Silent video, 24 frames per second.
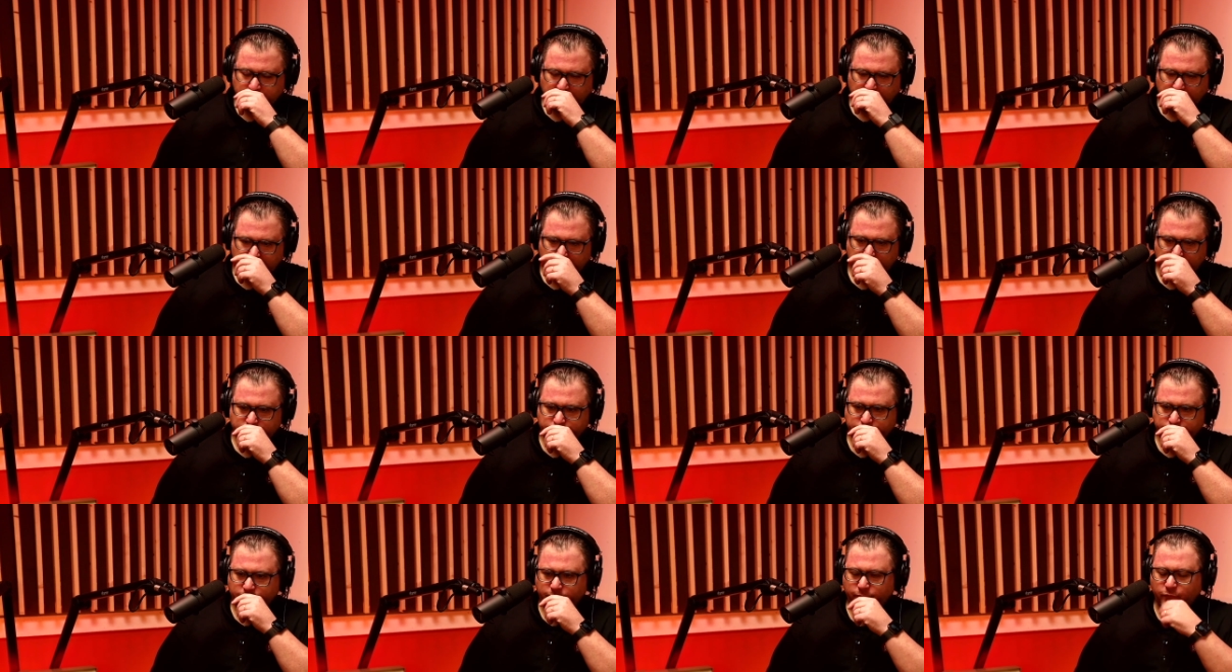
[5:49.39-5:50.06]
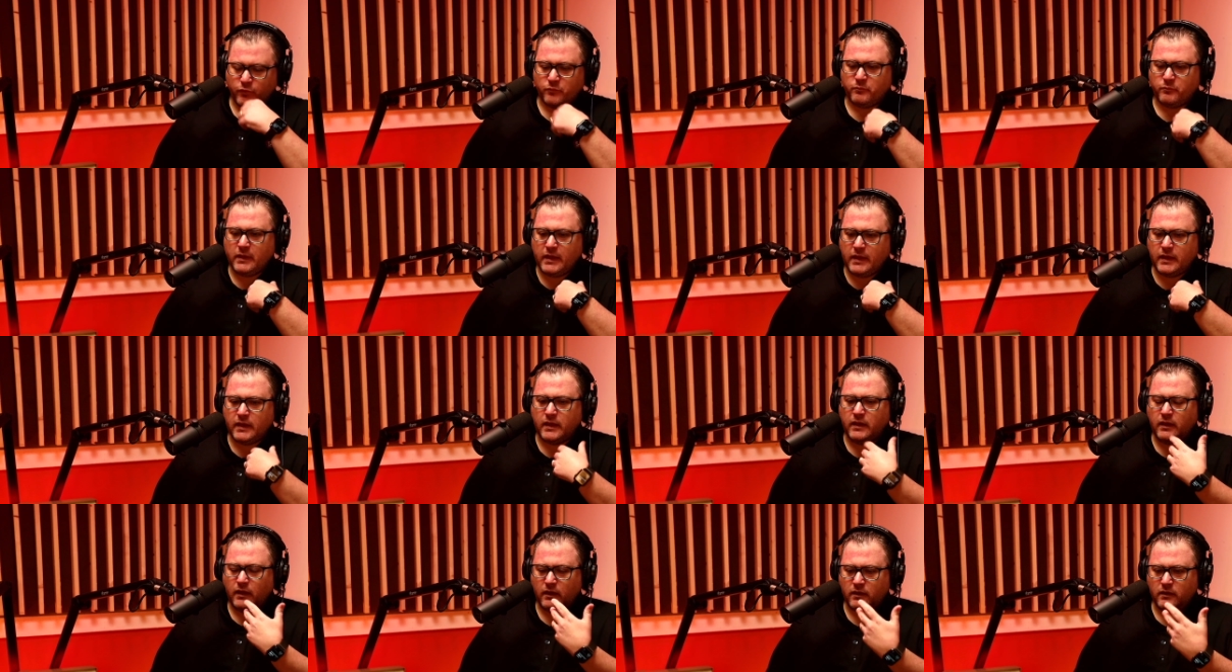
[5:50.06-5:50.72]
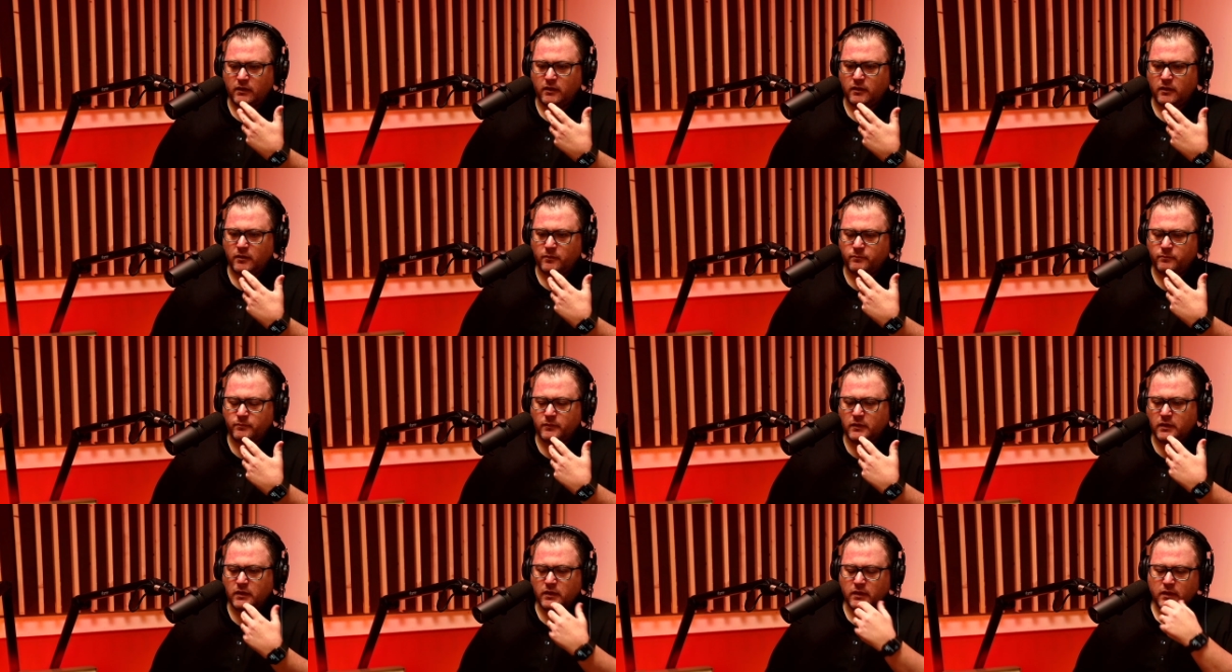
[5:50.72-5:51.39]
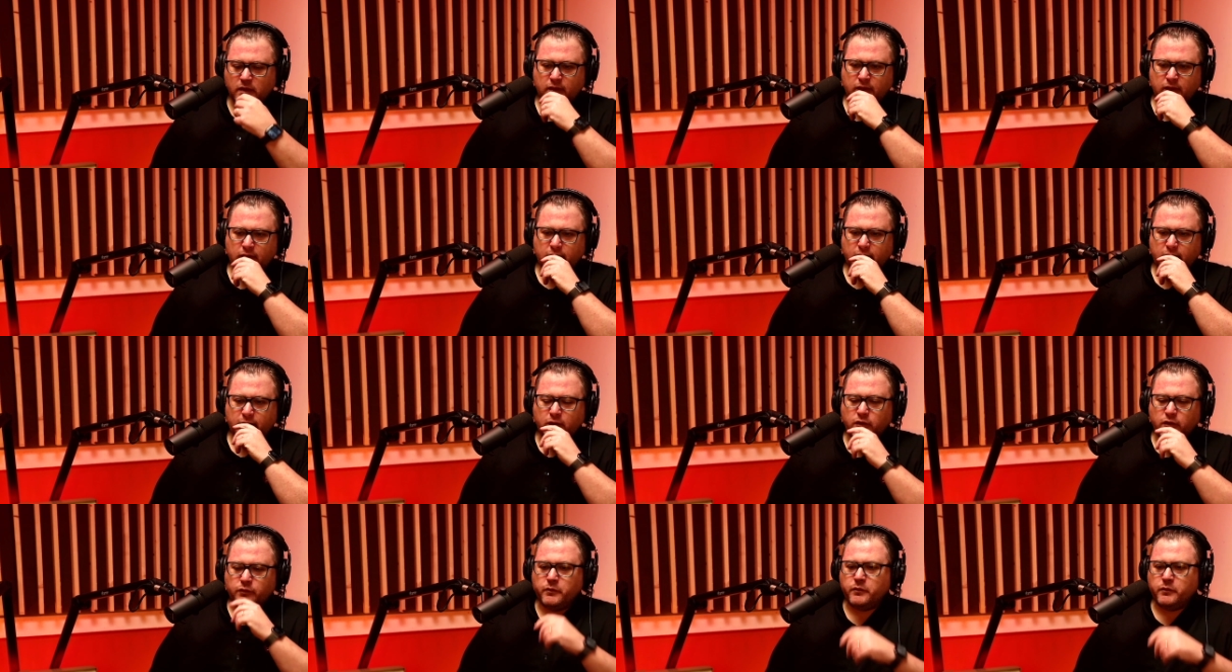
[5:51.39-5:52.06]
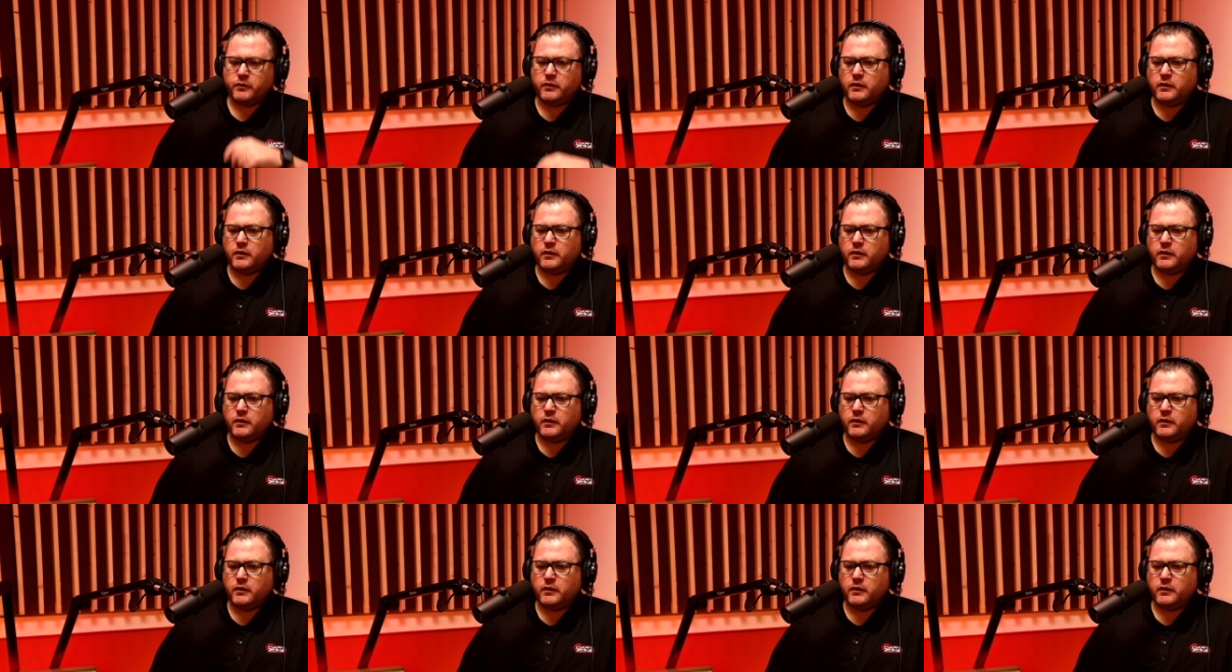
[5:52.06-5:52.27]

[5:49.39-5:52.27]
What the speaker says: for me, I remember